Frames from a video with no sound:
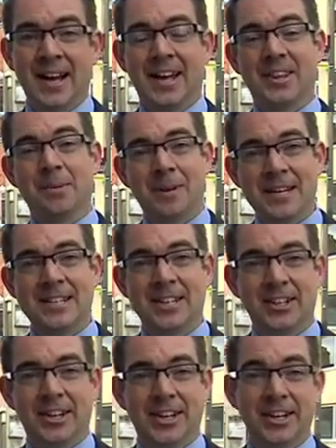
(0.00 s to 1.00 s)
uh, the police
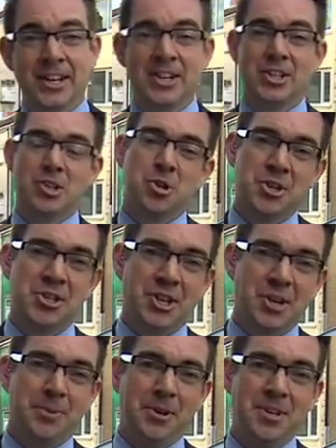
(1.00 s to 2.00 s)
are learning to trust
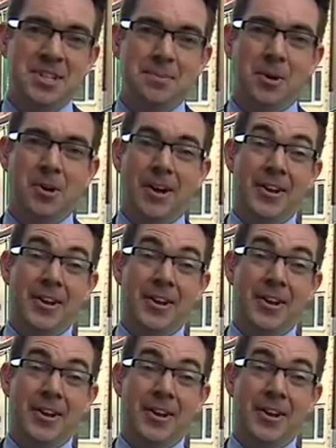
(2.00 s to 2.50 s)
the community more,